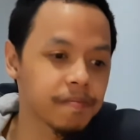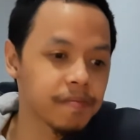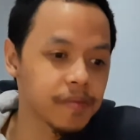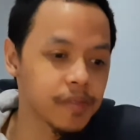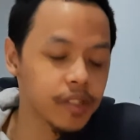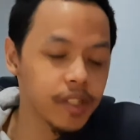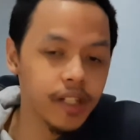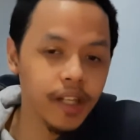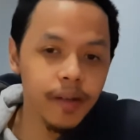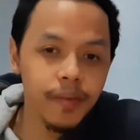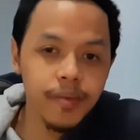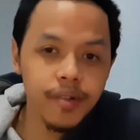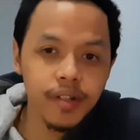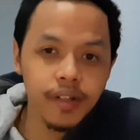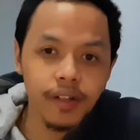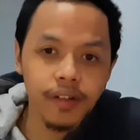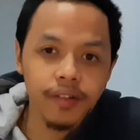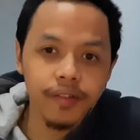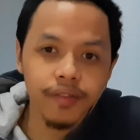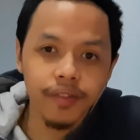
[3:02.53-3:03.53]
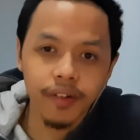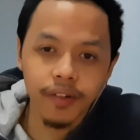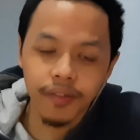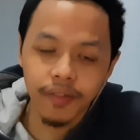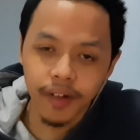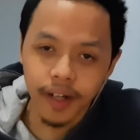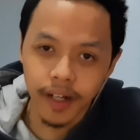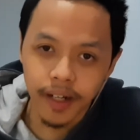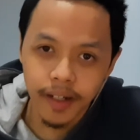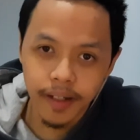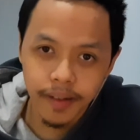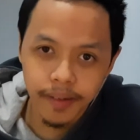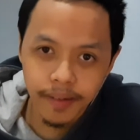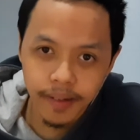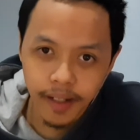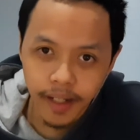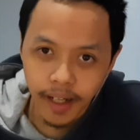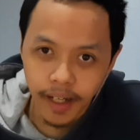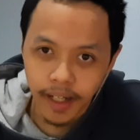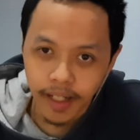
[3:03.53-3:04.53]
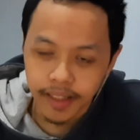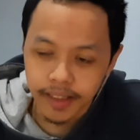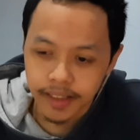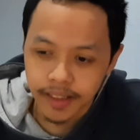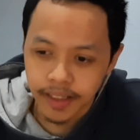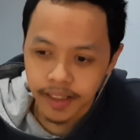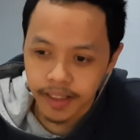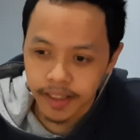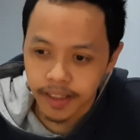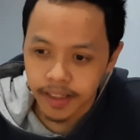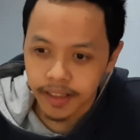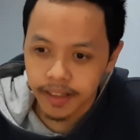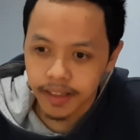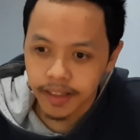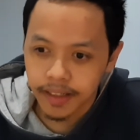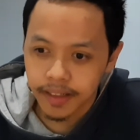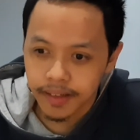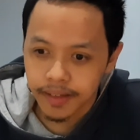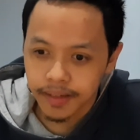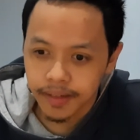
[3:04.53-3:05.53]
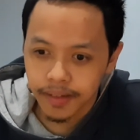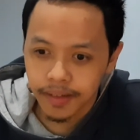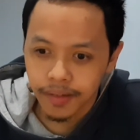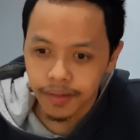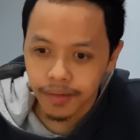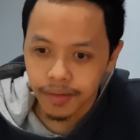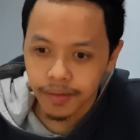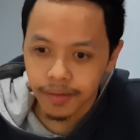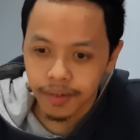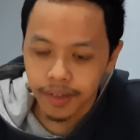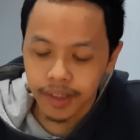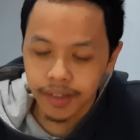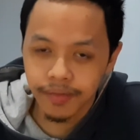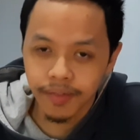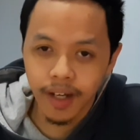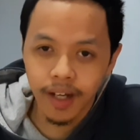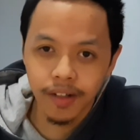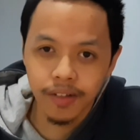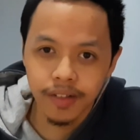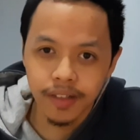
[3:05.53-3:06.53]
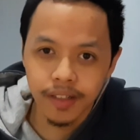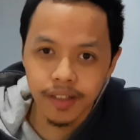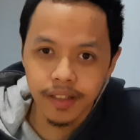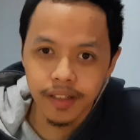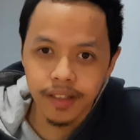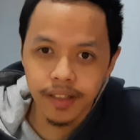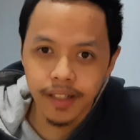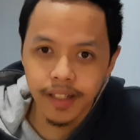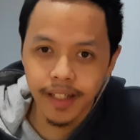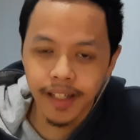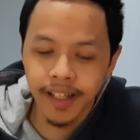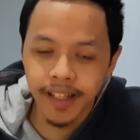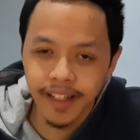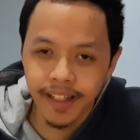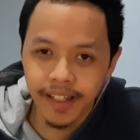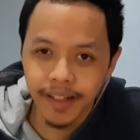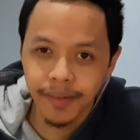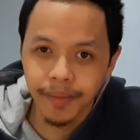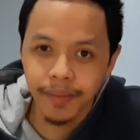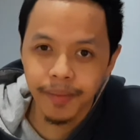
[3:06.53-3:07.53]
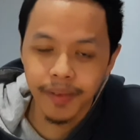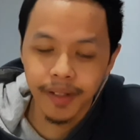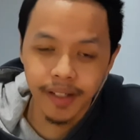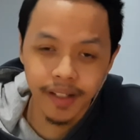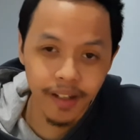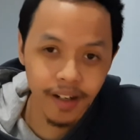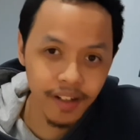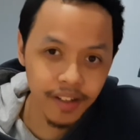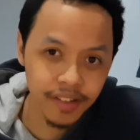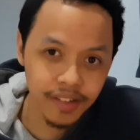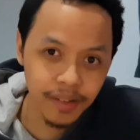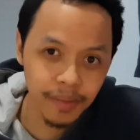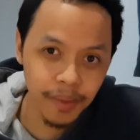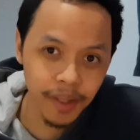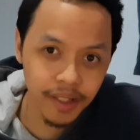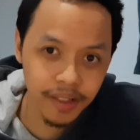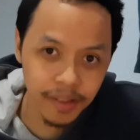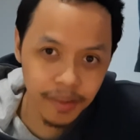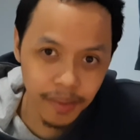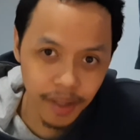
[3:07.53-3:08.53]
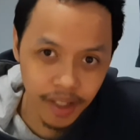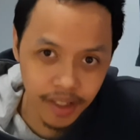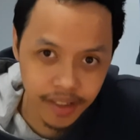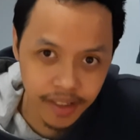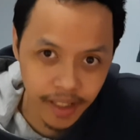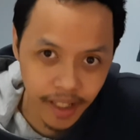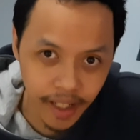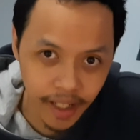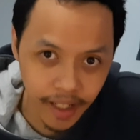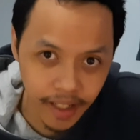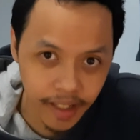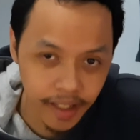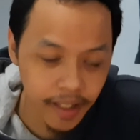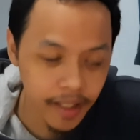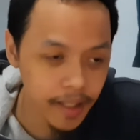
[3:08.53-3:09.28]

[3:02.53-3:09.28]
redemption for Fred, as he was found in the Arsenal penalty box and